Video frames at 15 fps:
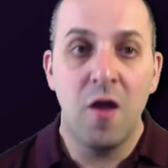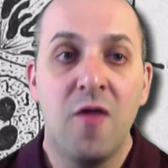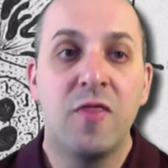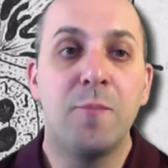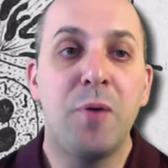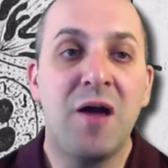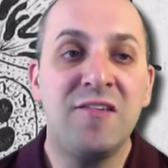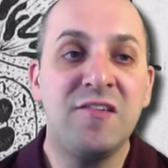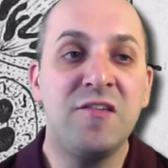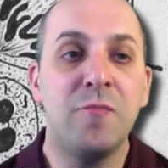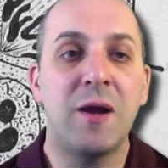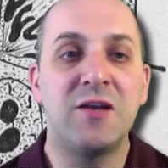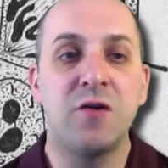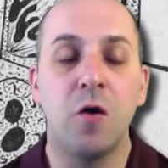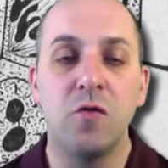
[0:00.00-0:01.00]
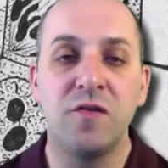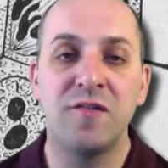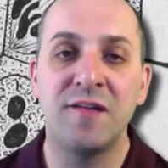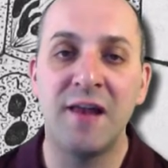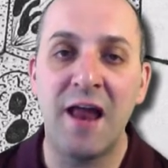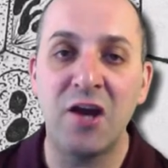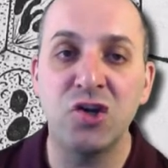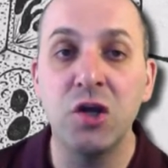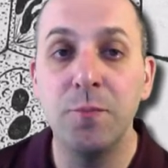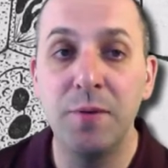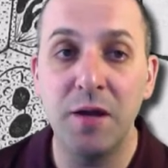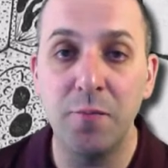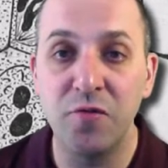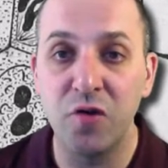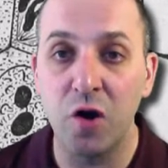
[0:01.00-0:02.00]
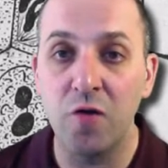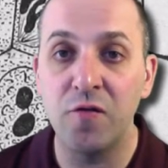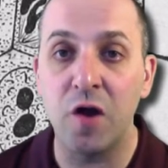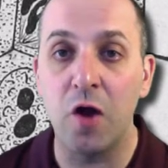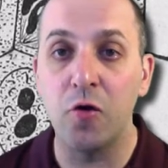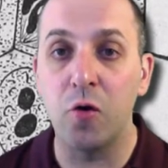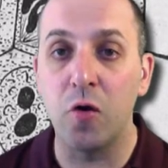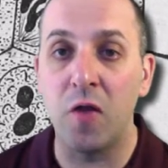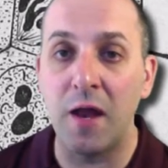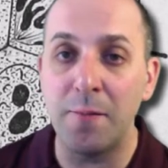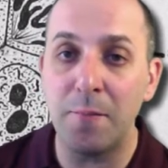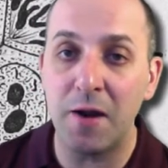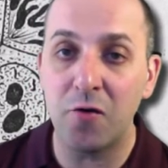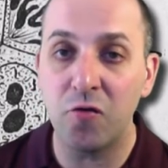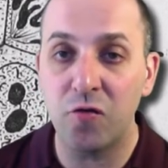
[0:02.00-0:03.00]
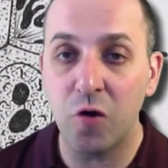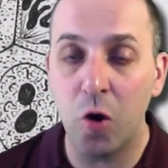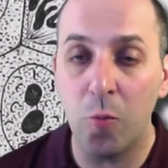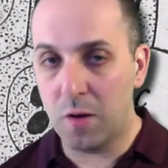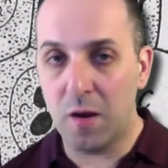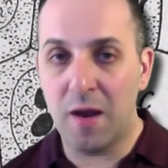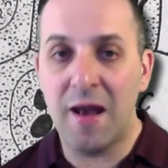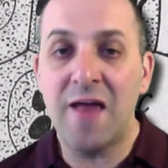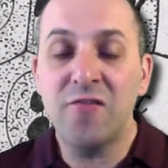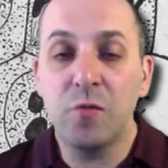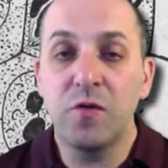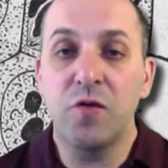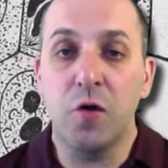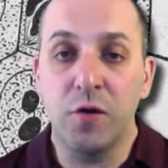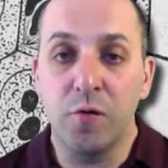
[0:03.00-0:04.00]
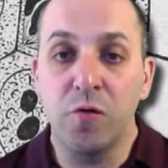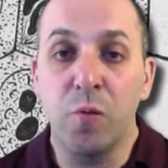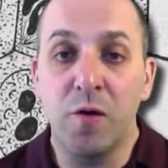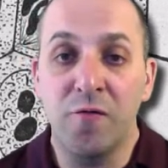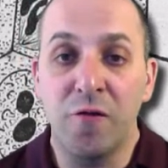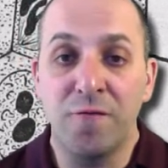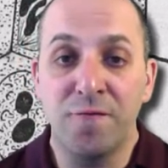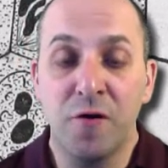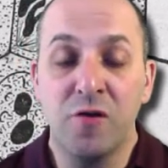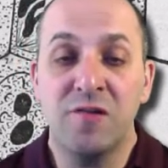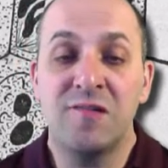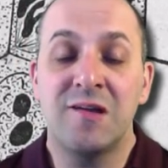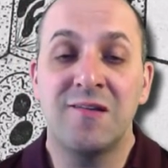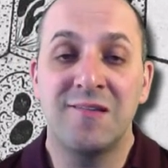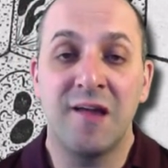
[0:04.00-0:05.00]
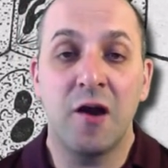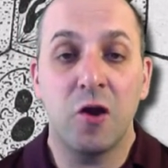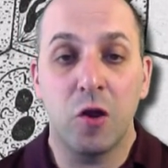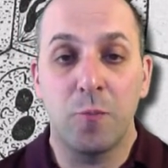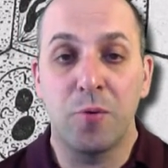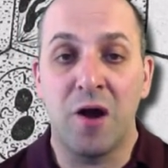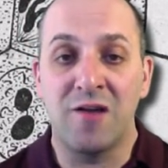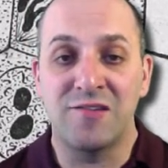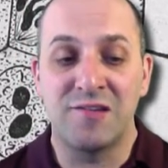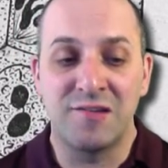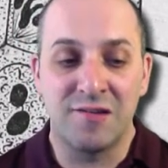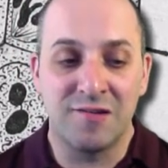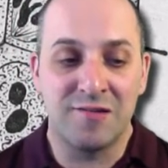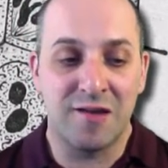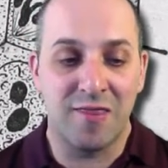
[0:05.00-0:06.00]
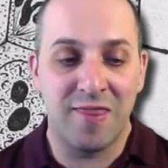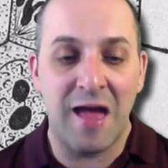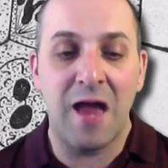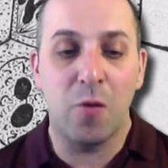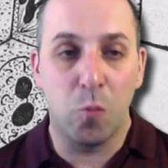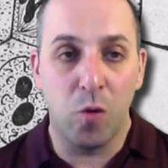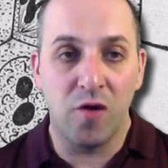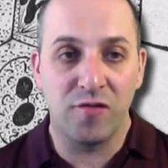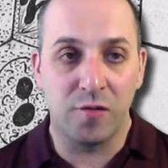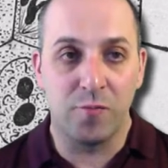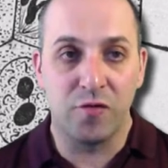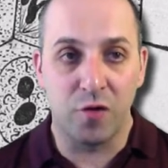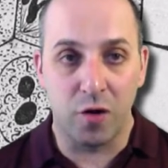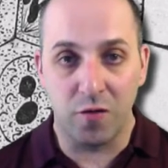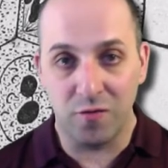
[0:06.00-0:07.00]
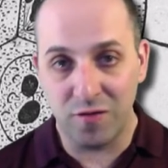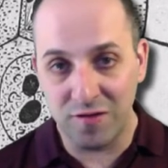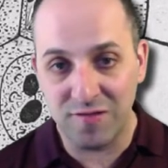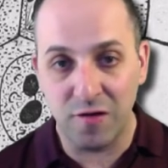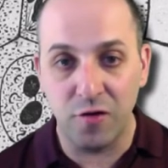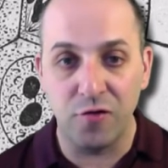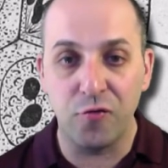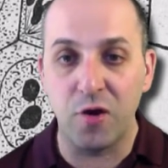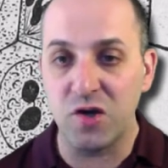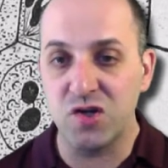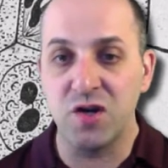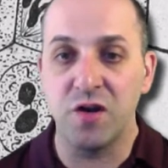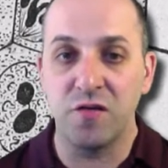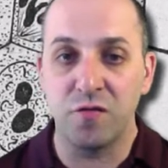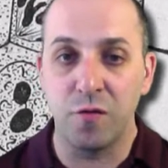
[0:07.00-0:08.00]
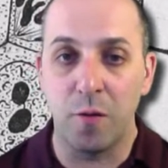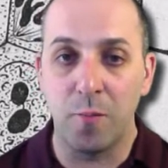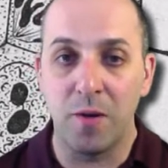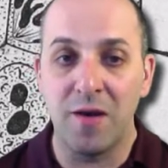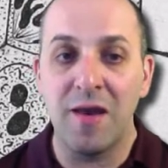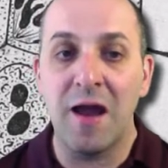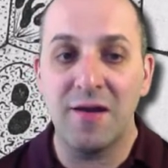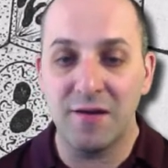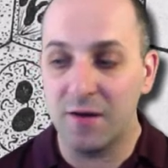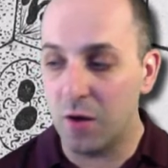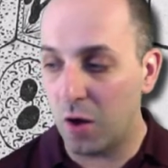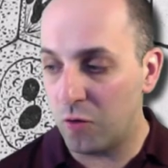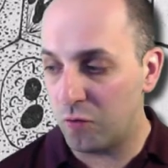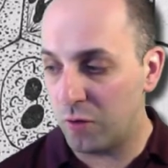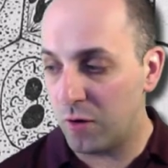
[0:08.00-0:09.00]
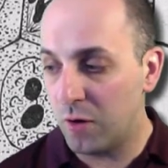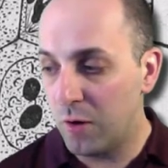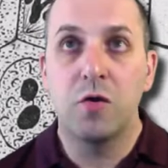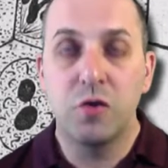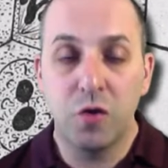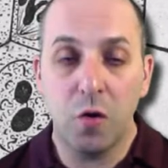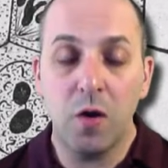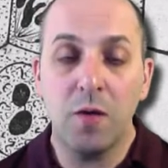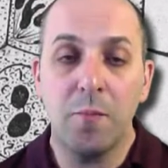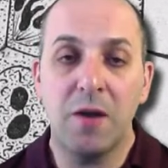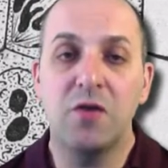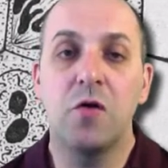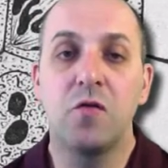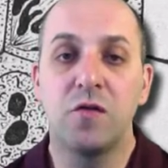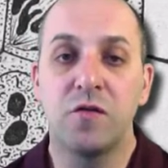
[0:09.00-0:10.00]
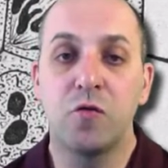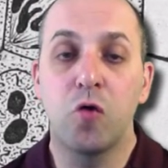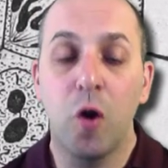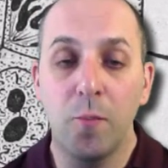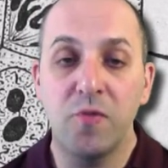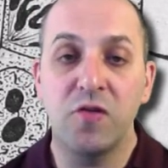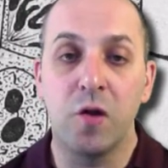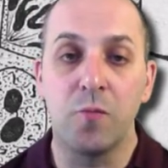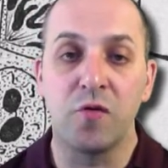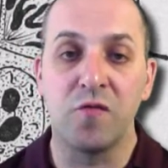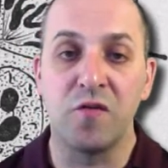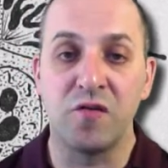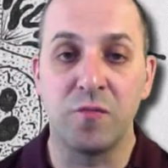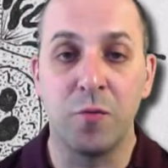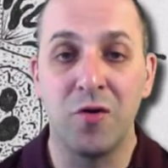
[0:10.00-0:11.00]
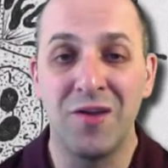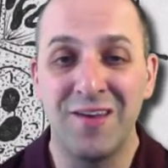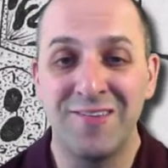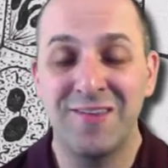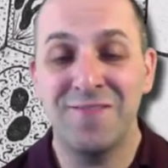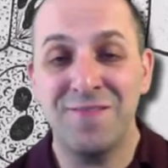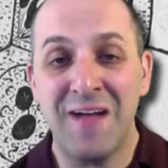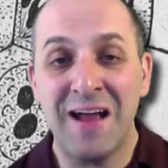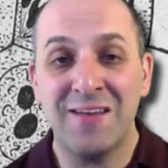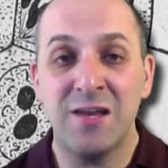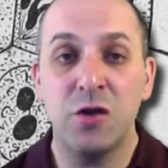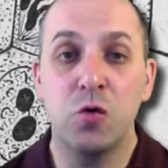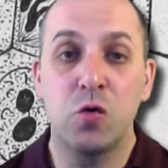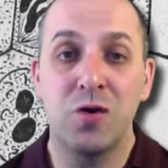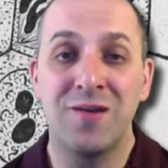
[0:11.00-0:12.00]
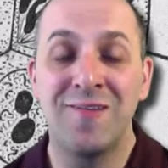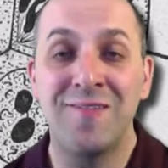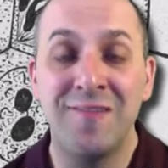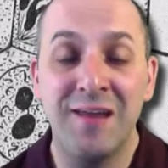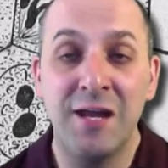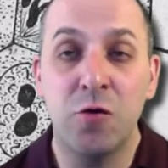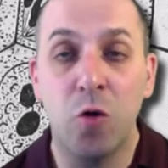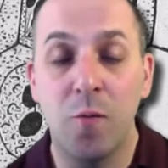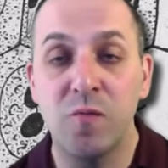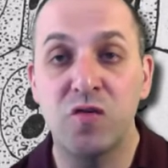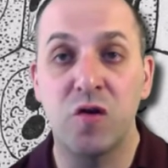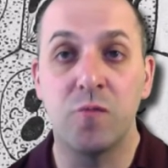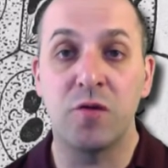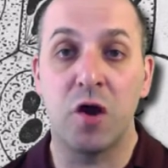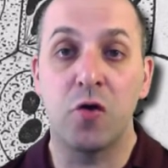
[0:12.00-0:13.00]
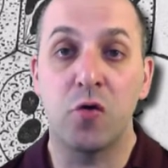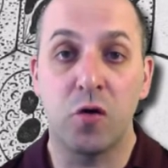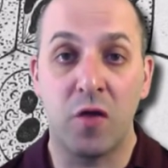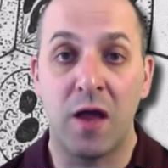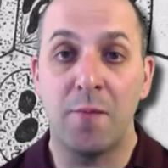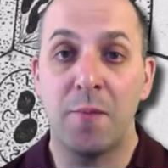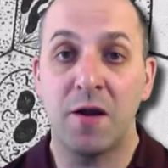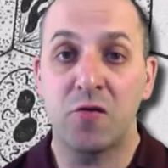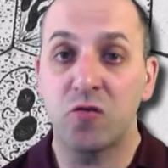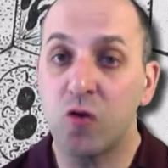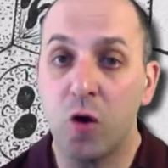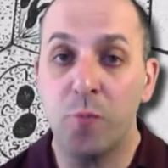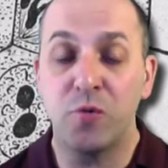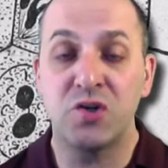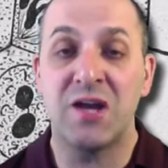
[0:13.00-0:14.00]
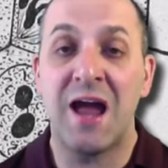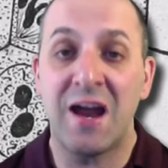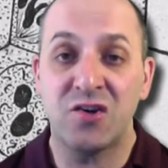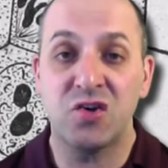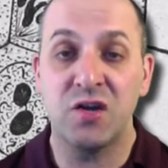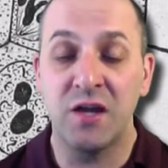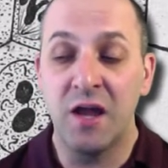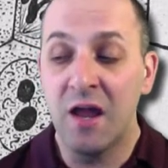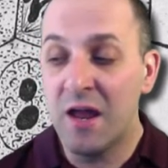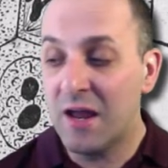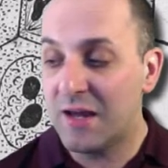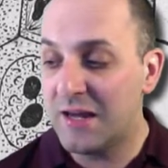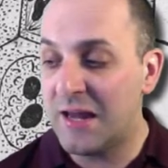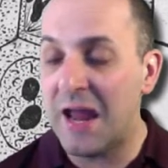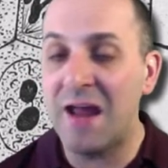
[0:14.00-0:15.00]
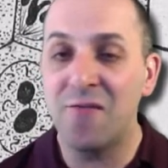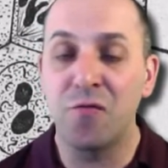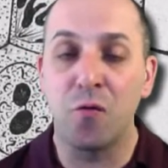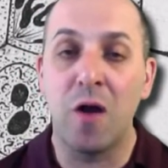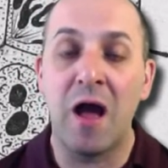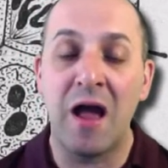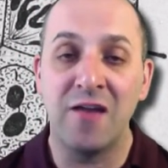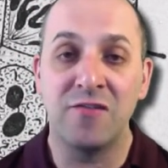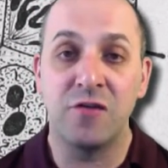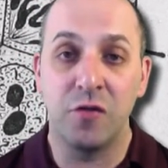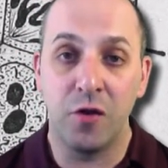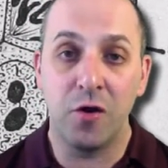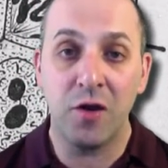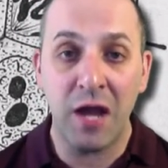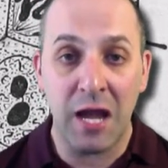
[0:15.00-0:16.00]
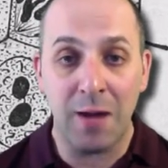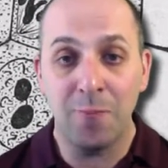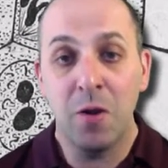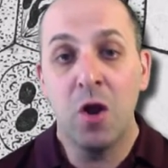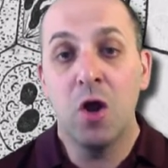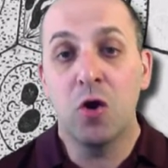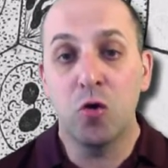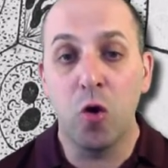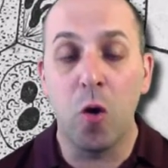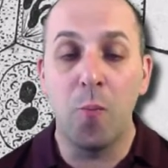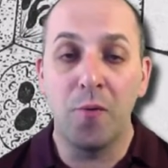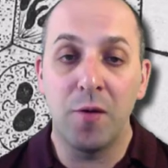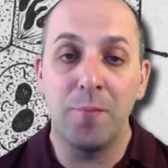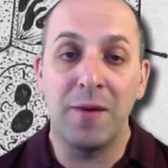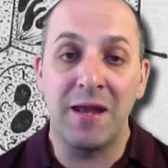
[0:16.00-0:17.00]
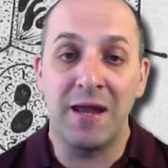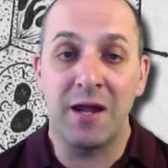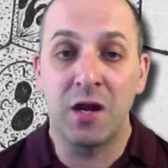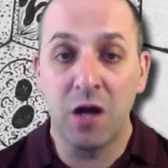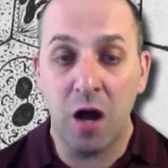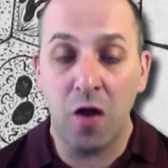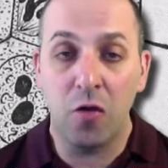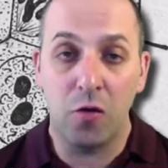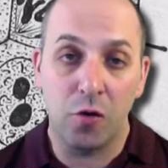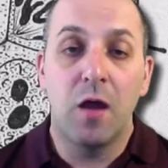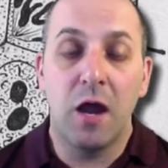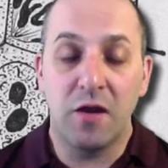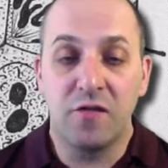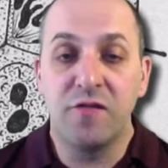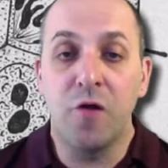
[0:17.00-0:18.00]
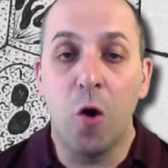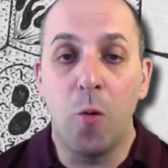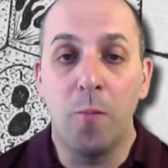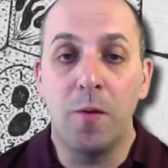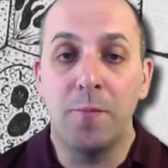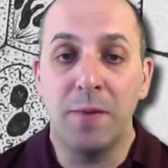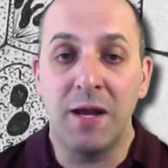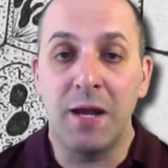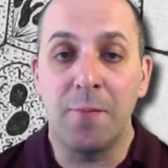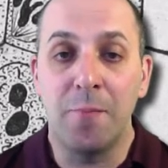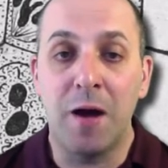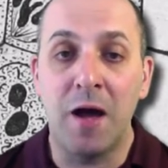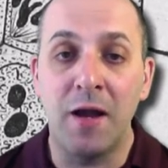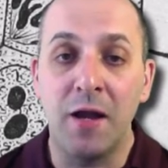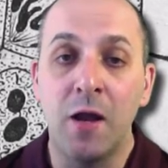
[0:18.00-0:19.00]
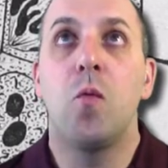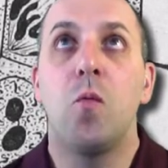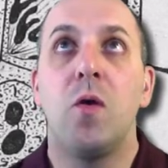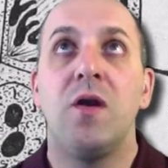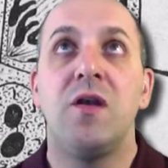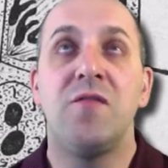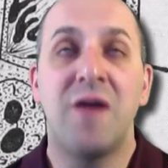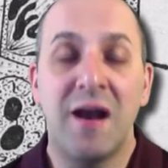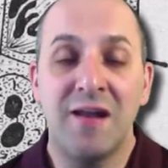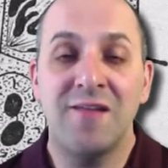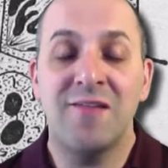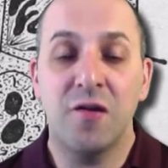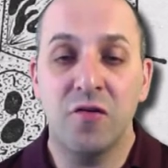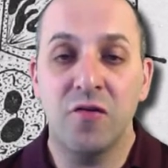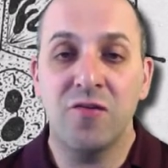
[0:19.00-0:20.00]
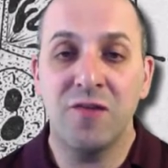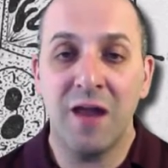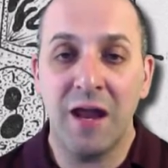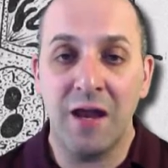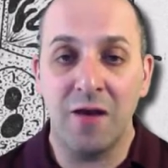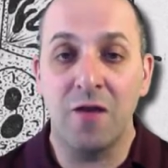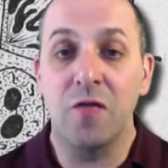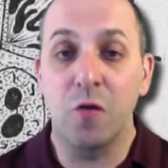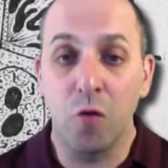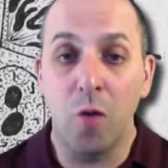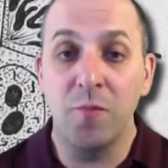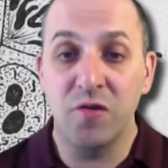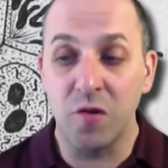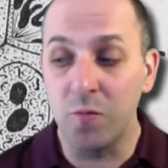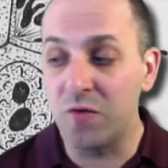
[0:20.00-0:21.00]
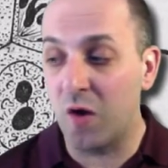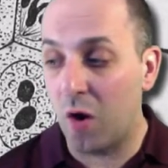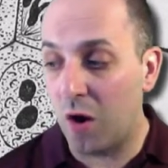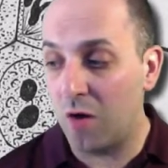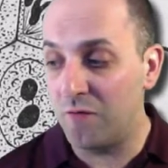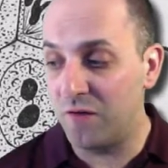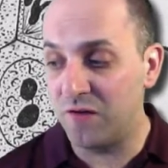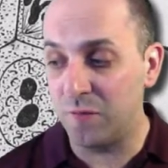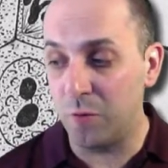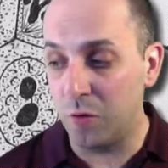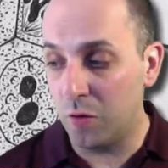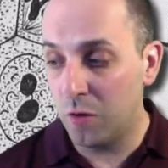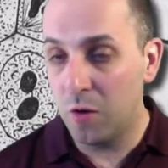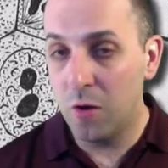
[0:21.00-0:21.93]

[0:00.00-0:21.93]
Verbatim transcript: The process of mitosis can actually be observed under a light microscope, and as a result, it was one of the first cellular processes that was observed. This illustration is from nineteen hundred. During mitosis, chromosomes are visible, and it's the fact that you could see chromosomes under a light microscope which actually gave rise to their name, chroma meaning colored, and some meaning body. When dividing cells are stained, the chromosomes are visible.